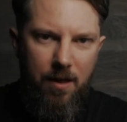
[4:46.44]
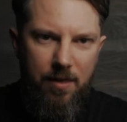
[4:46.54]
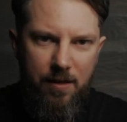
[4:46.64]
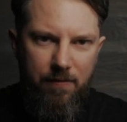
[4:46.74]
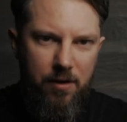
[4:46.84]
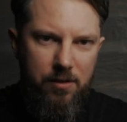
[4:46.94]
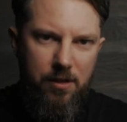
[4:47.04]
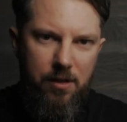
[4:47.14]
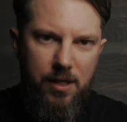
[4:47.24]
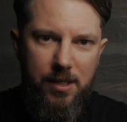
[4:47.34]
this
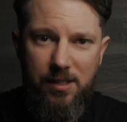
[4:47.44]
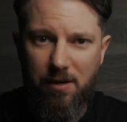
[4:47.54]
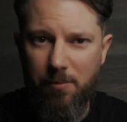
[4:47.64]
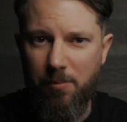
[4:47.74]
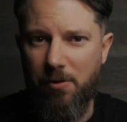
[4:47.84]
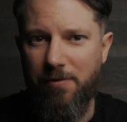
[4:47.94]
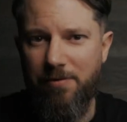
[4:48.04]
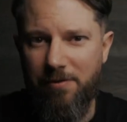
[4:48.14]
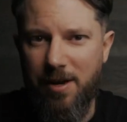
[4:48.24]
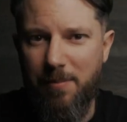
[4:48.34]
version is
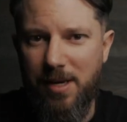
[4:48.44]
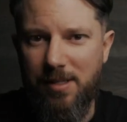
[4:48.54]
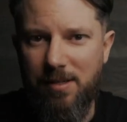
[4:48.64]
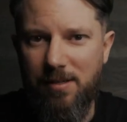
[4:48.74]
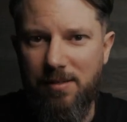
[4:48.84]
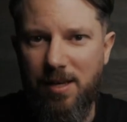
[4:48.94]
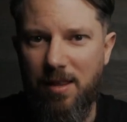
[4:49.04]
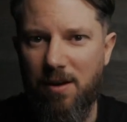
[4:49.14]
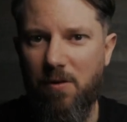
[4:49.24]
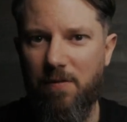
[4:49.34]
0.3 meters
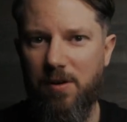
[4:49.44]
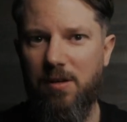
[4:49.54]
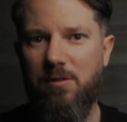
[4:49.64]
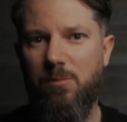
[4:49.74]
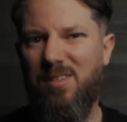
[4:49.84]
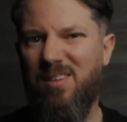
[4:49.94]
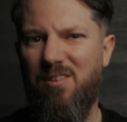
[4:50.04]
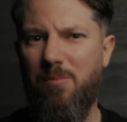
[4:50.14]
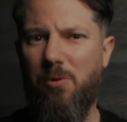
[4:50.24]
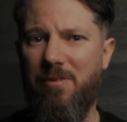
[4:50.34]
and the old version was
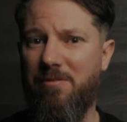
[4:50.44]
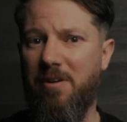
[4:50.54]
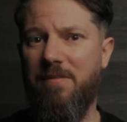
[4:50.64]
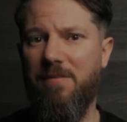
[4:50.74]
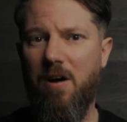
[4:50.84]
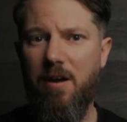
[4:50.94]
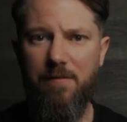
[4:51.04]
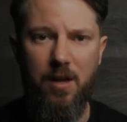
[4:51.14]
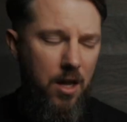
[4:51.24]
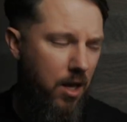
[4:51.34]

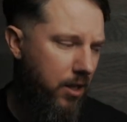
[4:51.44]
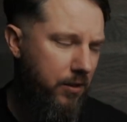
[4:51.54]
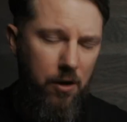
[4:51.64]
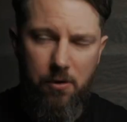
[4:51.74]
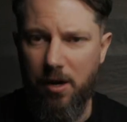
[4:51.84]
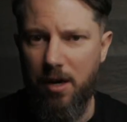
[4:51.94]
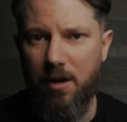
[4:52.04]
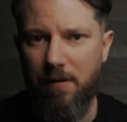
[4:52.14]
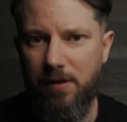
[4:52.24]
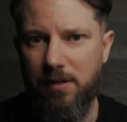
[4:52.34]
0.35. So
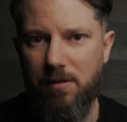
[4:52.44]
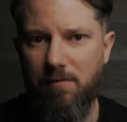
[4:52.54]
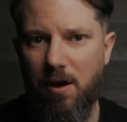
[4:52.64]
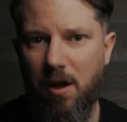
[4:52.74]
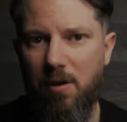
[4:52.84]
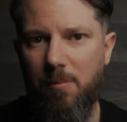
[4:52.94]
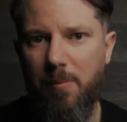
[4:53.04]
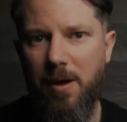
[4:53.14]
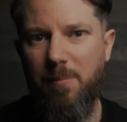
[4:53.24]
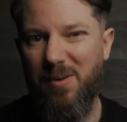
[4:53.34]
nothing to write home
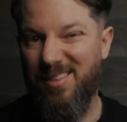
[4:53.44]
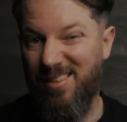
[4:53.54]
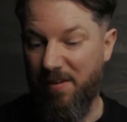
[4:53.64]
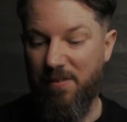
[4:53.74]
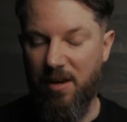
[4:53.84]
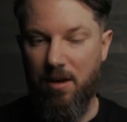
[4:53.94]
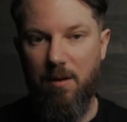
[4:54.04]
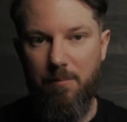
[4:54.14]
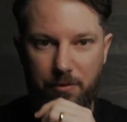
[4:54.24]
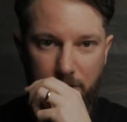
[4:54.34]
about, but definitely an
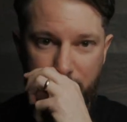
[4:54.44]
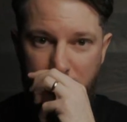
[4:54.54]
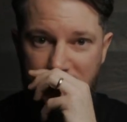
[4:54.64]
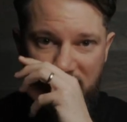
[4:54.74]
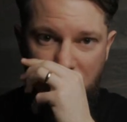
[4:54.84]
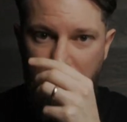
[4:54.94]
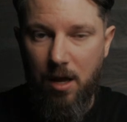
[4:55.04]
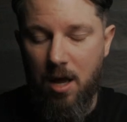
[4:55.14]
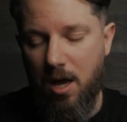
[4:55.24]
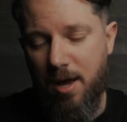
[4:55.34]
improvement.
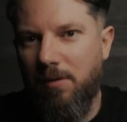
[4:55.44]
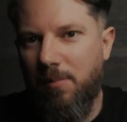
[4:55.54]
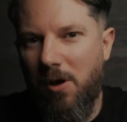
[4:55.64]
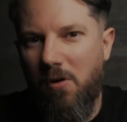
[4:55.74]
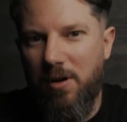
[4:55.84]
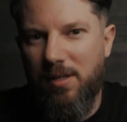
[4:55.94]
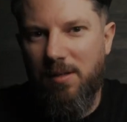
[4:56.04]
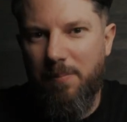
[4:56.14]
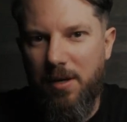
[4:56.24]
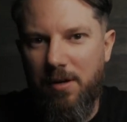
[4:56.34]
So my
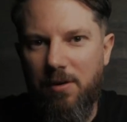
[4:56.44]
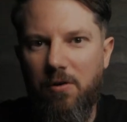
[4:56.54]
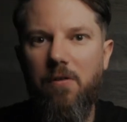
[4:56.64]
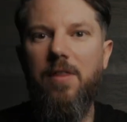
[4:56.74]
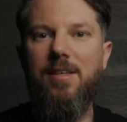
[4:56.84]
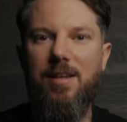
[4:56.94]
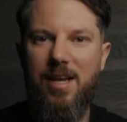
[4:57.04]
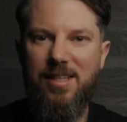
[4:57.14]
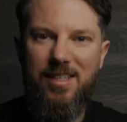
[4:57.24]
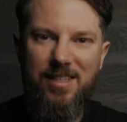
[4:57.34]
honest opinion on this
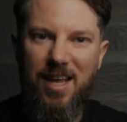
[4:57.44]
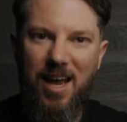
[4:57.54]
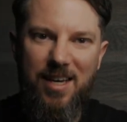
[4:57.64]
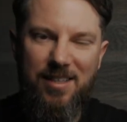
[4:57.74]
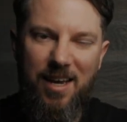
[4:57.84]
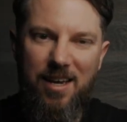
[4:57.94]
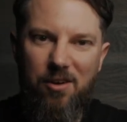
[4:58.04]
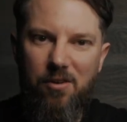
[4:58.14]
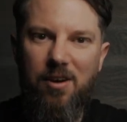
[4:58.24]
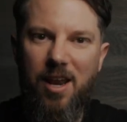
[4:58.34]
lens is that it's a
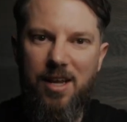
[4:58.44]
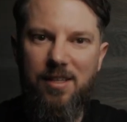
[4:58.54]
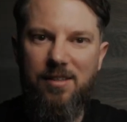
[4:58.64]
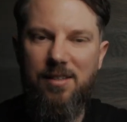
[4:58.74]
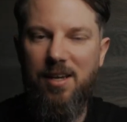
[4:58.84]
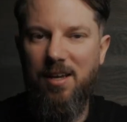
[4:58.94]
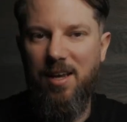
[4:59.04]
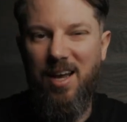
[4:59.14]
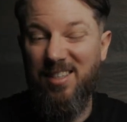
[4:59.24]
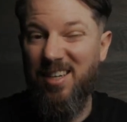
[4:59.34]
good lens.
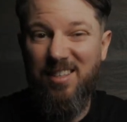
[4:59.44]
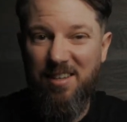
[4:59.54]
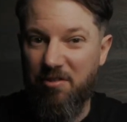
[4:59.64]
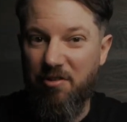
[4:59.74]
actually it's a